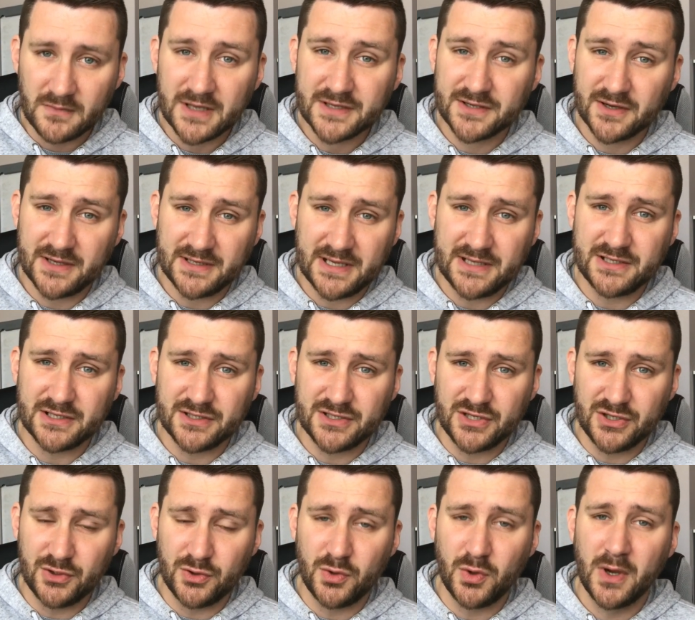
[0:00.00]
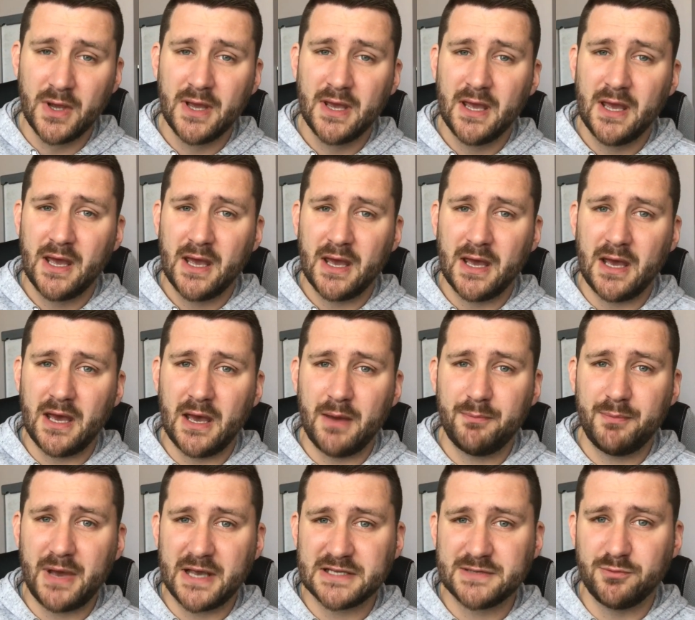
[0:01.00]
So you need your two
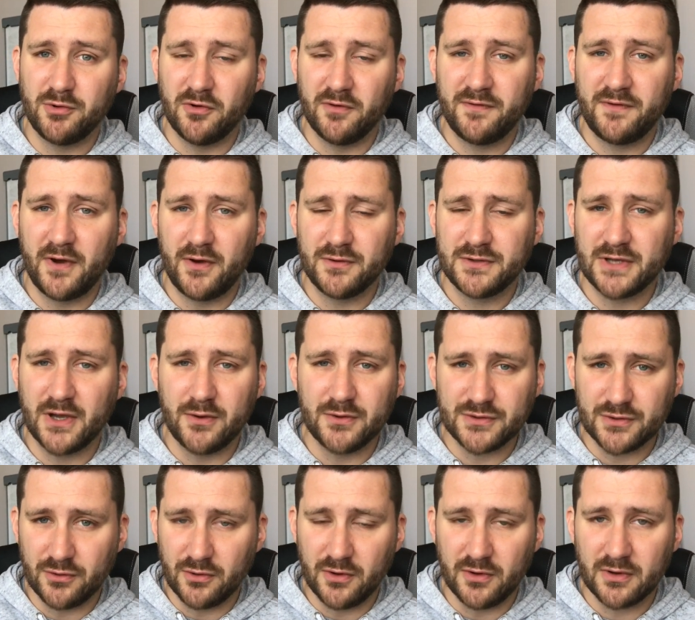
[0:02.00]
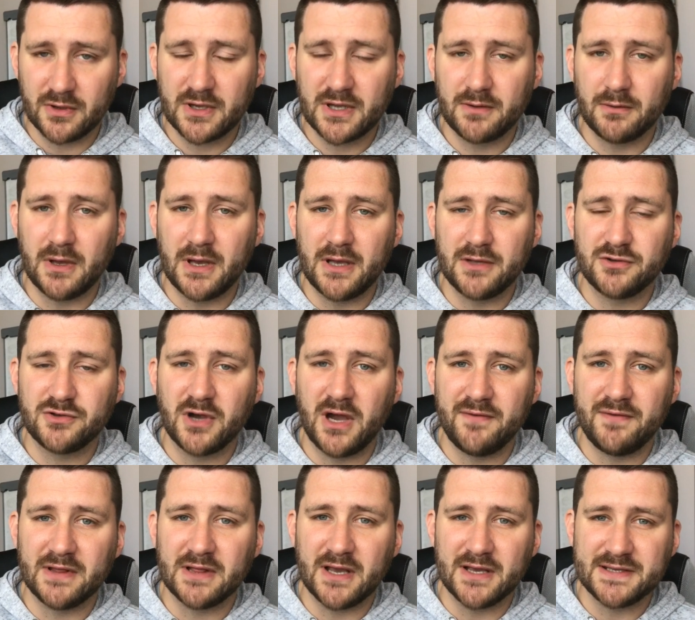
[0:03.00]
passport photos or
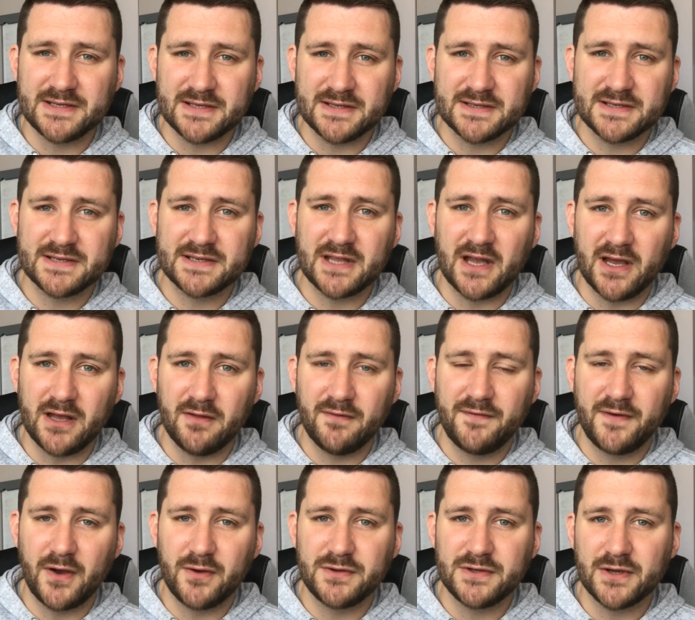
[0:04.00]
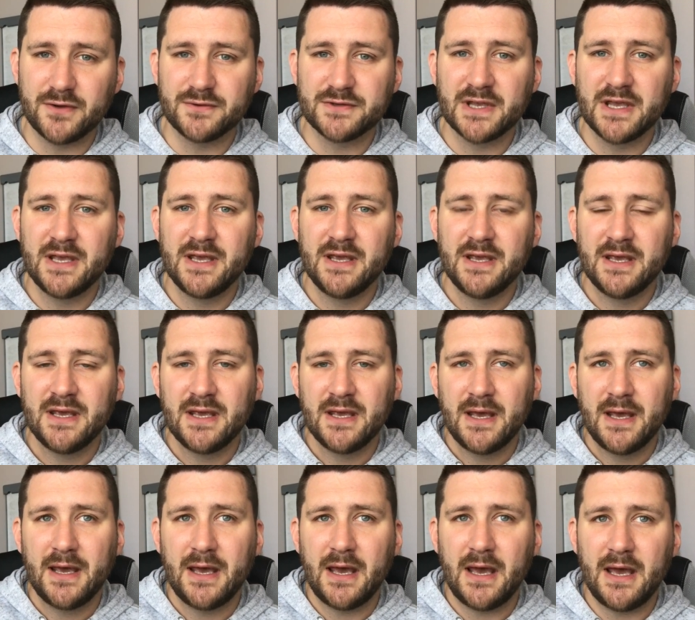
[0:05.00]
driving license style photos.
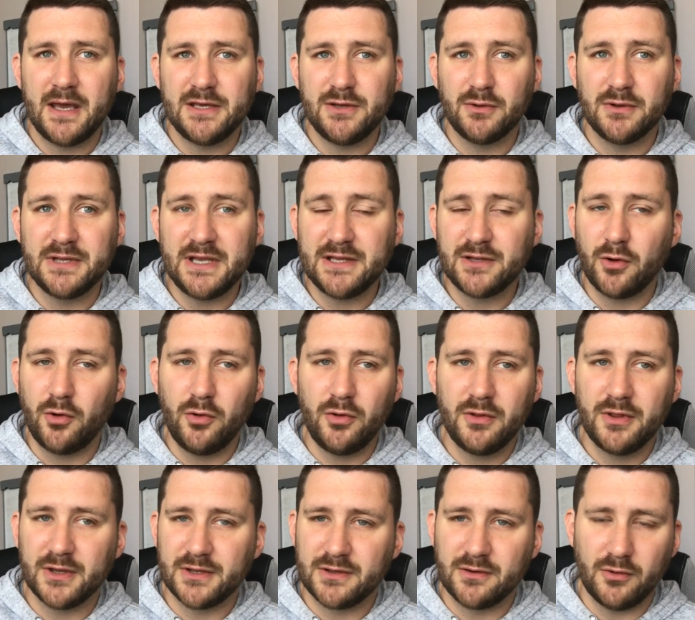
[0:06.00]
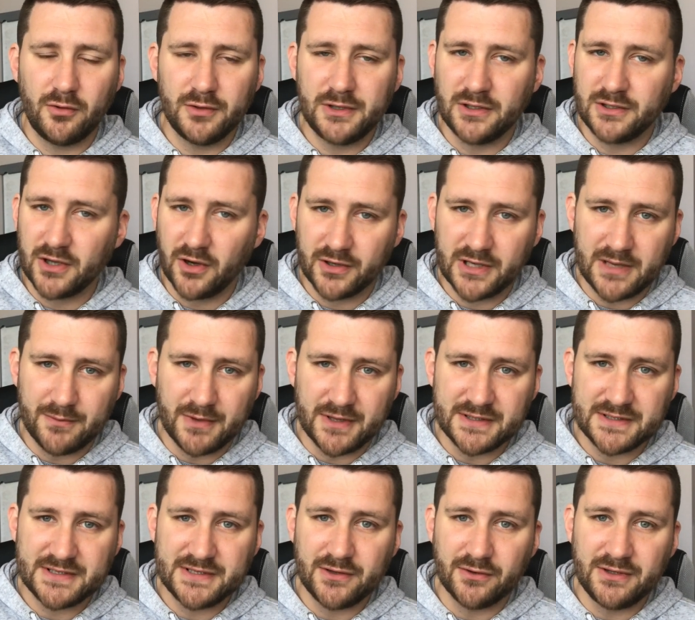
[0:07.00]
You'll need all your
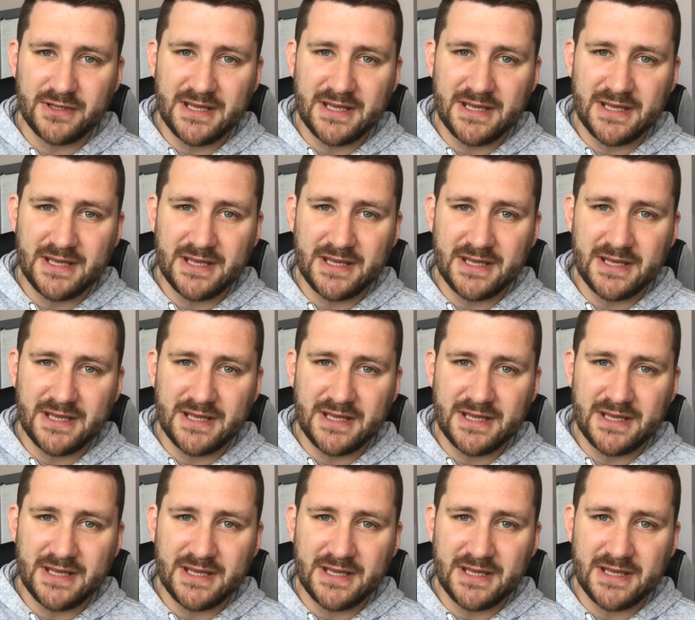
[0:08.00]
documents, your